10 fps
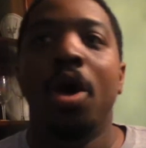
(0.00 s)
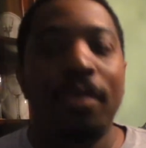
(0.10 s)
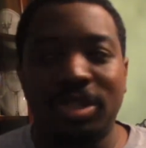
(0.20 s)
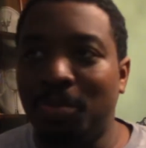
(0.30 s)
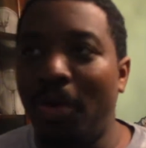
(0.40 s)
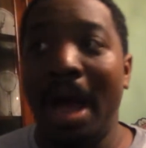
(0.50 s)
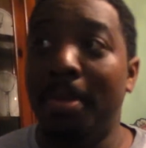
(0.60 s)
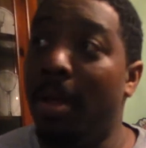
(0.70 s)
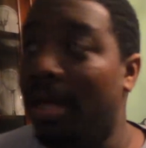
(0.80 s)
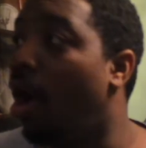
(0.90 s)
Which is
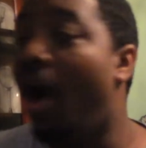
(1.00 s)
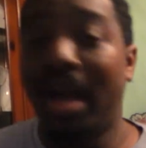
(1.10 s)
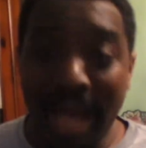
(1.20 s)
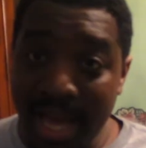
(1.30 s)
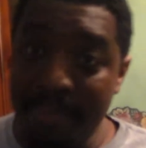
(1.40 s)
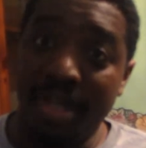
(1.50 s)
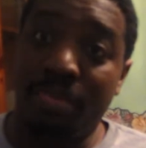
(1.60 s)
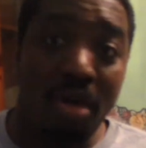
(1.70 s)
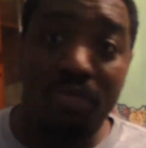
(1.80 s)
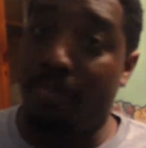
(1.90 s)
probably, like, Hawkeye and Ms.
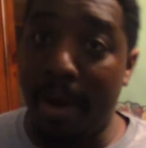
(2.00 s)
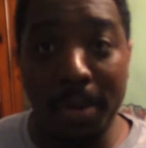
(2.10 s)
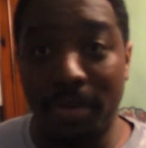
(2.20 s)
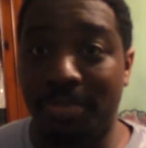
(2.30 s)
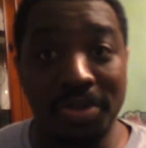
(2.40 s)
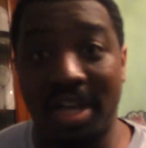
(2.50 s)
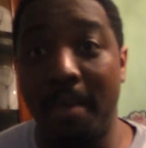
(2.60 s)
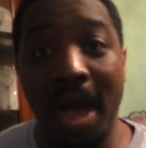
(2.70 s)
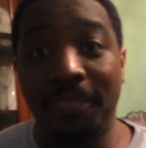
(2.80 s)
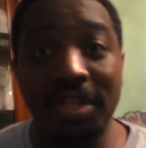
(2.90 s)
Marvel probably weren't supposed to
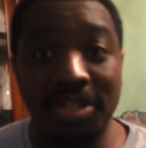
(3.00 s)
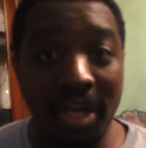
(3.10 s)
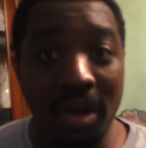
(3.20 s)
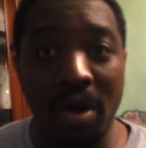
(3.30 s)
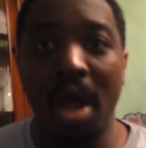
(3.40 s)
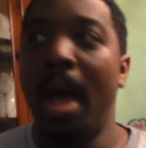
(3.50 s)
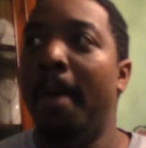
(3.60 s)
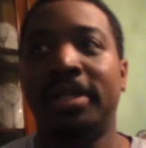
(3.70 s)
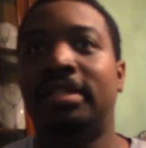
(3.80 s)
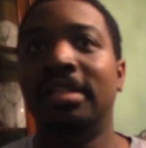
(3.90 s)
come out this year,
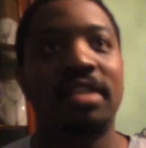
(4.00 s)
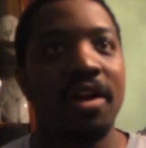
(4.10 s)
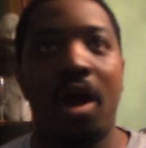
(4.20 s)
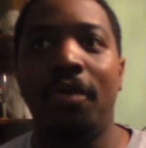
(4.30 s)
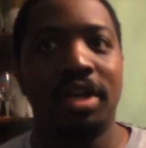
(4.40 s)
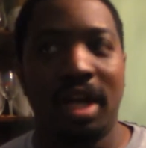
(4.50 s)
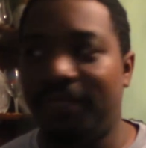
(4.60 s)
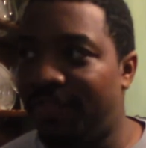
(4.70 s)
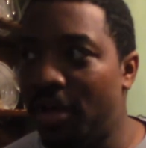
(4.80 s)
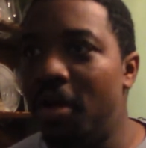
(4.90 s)
but since they're already
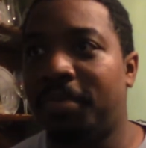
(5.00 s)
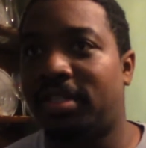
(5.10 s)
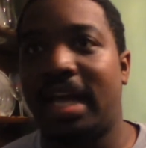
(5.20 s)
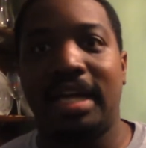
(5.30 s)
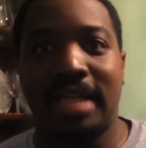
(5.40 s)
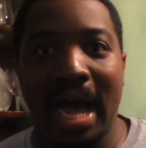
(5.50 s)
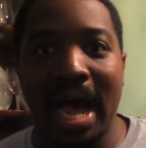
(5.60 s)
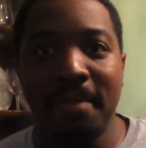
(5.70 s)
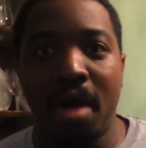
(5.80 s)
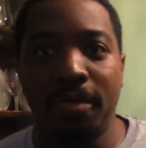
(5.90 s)
done filmed because they got
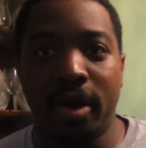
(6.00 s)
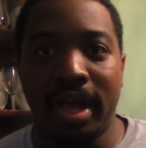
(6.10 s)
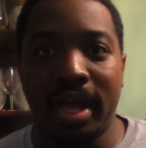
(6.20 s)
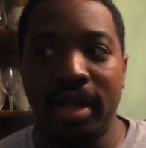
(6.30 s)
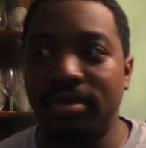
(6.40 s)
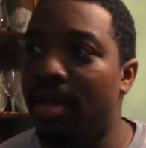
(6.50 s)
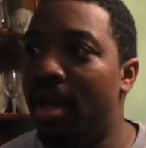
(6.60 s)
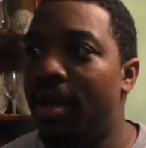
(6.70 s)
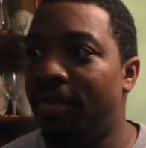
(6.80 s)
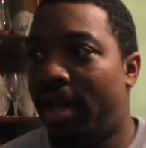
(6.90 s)
time on their hands,
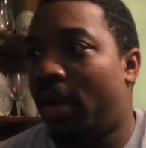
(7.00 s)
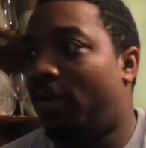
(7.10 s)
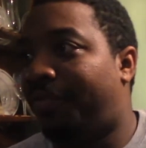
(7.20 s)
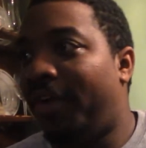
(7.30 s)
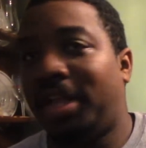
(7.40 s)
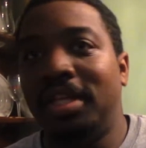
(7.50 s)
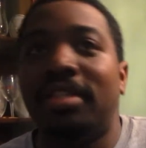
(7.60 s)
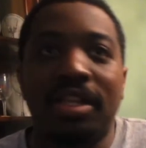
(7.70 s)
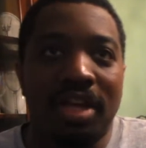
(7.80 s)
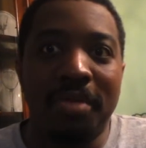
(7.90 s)
they're like, well, fuck, these
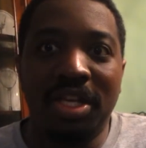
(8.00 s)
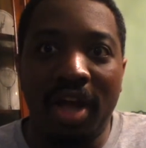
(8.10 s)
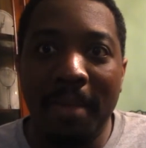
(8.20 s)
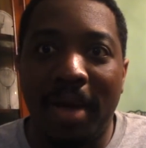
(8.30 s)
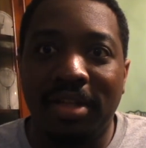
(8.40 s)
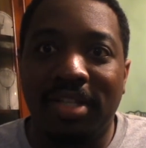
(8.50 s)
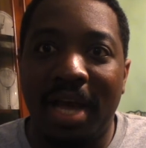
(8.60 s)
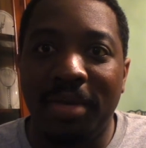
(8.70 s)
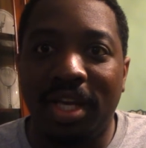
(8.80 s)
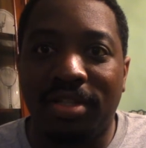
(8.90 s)
things are going to be done by the
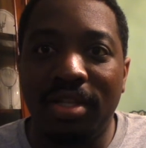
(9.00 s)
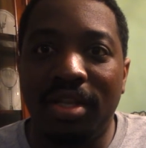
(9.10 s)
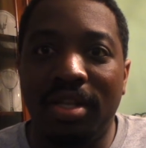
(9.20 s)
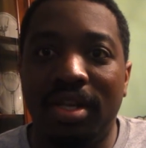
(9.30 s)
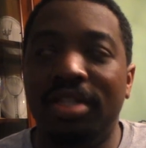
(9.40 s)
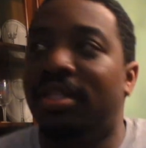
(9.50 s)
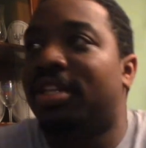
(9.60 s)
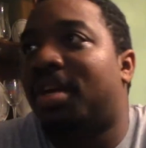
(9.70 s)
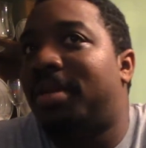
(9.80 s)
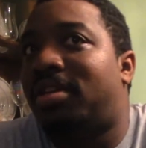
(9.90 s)
time it gets near these things
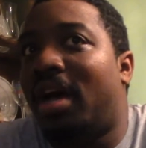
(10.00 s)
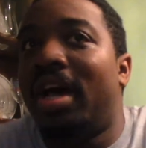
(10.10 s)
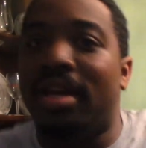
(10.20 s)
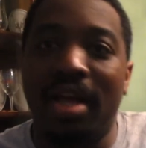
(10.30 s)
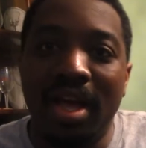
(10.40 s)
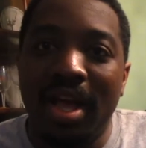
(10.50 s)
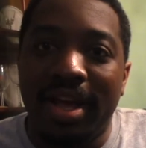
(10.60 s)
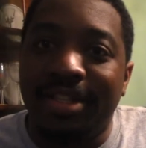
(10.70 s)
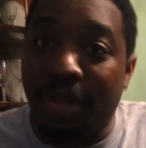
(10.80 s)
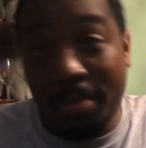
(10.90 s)
are going to be done.
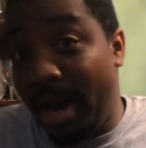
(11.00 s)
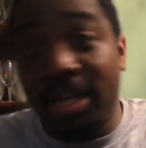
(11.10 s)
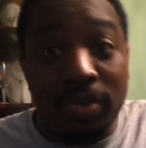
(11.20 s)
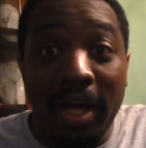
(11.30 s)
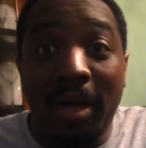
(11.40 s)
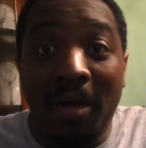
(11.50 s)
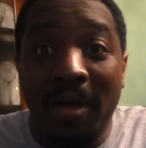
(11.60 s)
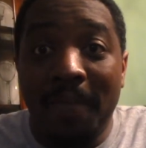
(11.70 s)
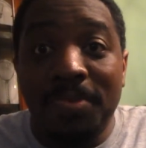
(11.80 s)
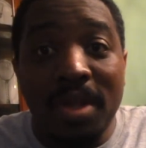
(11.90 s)
So might as well.
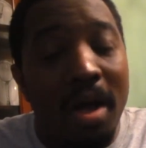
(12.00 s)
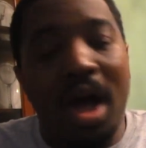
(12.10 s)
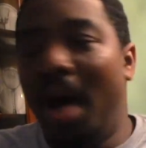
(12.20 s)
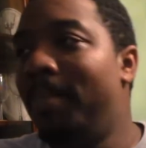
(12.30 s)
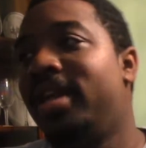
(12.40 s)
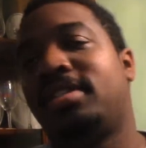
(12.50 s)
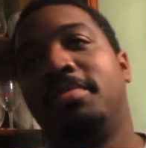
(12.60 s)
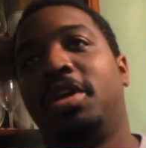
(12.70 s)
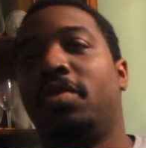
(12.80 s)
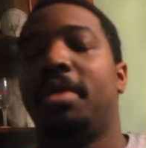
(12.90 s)
Oh, man, it's going
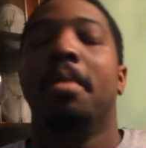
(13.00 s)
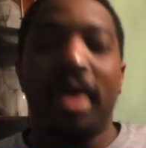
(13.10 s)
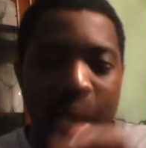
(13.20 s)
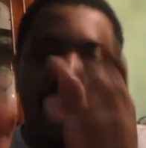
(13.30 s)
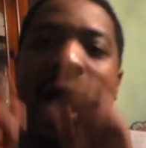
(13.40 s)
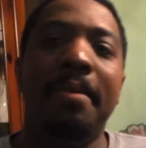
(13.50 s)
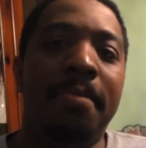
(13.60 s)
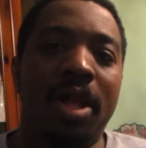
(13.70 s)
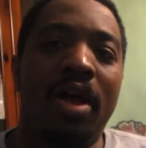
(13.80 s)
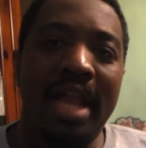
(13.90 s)
to be great. But yeah, comment
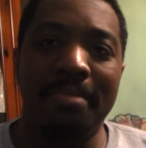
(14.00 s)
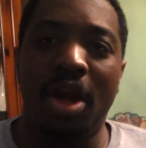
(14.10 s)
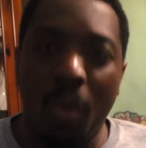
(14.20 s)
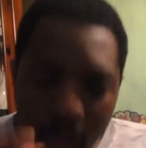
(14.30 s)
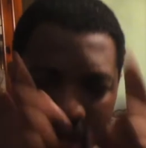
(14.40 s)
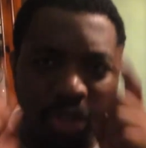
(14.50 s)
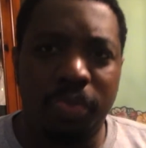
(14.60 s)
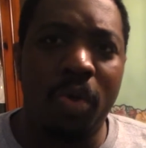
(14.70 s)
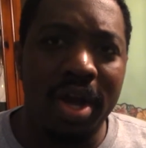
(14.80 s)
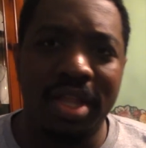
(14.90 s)
below and let me know, which
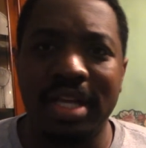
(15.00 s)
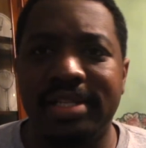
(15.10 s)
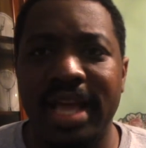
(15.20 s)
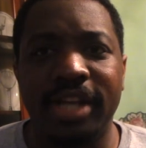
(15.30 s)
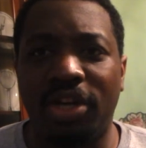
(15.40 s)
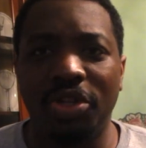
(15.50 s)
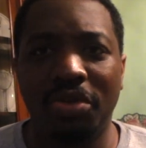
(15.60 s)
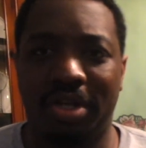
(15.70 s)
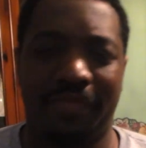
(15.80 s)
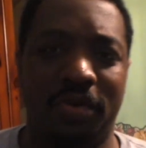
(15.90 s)
one of these things are you
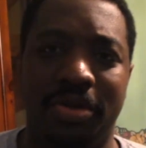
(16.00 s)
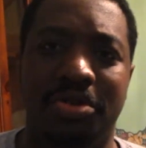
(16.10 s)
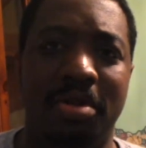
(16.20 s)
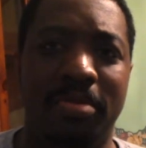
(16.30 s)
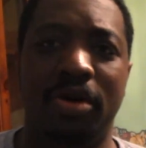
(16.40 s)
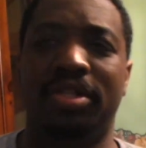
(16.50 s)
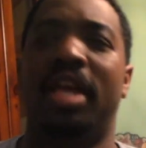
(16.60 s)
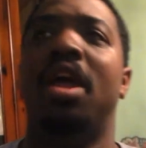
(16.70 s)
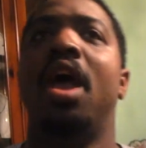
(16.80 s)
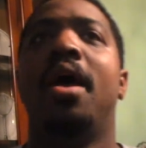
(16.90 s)
looking forward to the most?
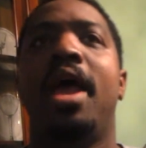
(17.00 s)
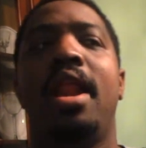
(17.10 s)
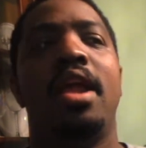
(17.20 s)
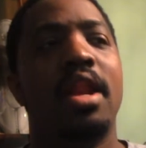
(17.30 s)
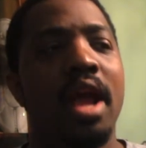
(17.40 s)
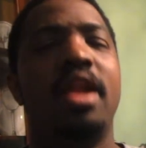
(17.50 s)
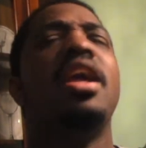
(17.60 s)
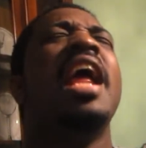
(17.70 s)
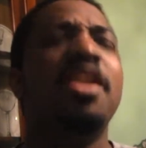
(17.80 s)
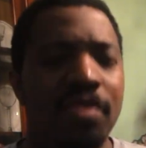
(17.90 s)
And
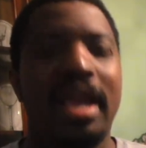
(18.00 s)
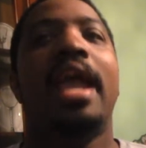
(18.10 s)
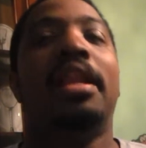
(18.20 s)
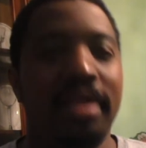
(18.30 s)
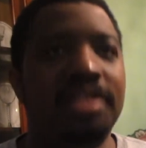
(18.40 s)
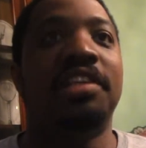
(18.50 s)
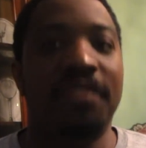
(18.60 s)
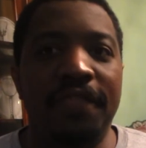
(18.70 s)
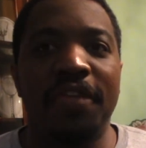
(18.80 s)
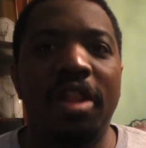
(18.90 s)
you can list, if
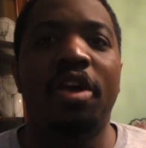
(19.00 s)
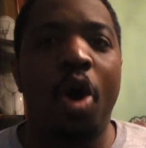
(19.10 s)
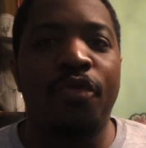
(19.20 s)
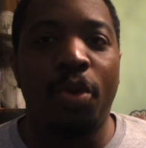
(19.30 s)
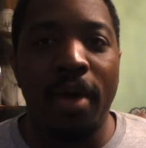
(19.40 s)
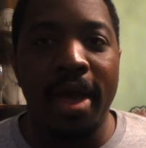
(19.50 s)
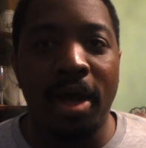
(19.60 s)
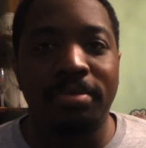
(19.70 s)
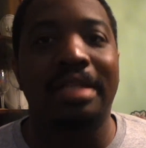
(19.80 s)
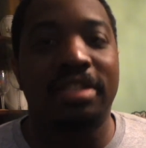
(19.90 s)
you're feeling
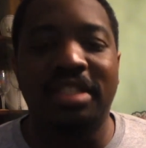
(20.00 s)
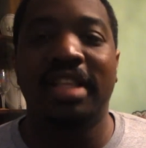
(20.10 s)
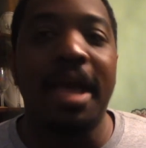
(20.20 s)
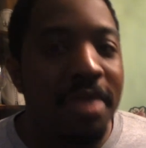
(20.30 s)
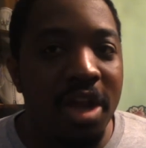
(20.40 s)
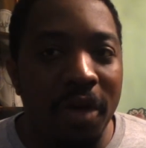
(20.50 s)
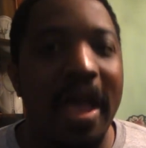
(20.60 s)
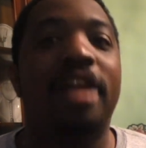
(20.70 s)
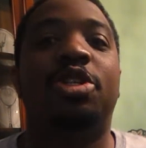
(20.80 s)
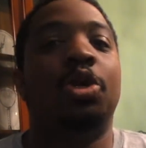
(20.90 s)
overwhelmed, just let me know
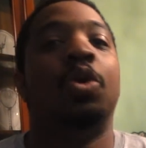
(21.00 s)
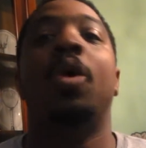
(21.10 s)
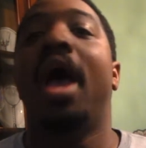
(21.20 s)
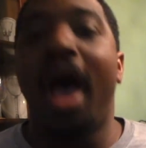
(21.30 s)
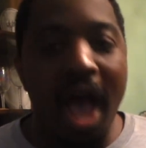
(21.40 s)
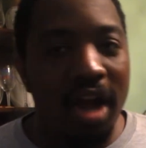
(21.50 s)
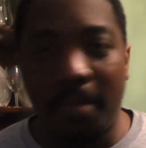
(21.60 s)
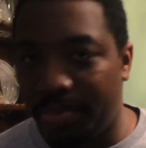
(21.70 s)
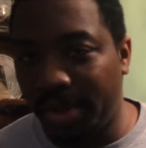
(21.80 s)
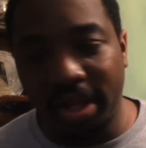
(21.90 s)
that too. I
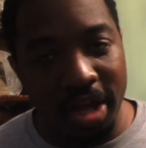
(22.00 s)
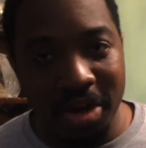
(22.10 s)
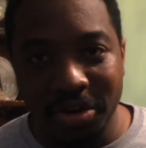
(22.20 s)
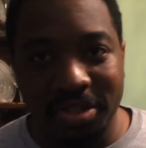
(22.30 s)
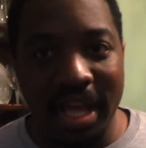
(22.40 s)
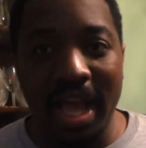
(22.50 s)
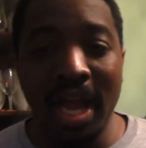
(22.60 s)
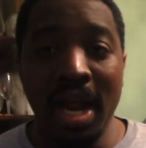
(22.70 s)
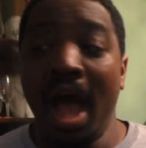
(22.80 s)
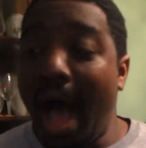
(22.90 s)
completely
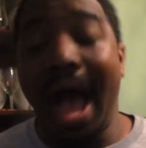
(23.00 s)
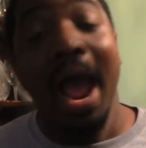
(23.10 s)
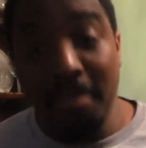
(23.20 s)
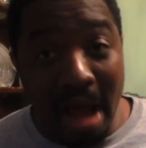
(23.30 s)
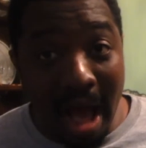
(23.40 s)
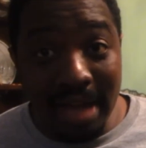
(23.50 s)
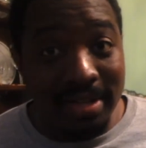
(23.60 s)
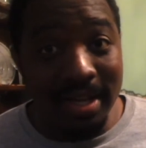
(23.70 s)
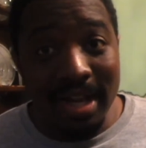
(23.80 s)
understand. I'm not.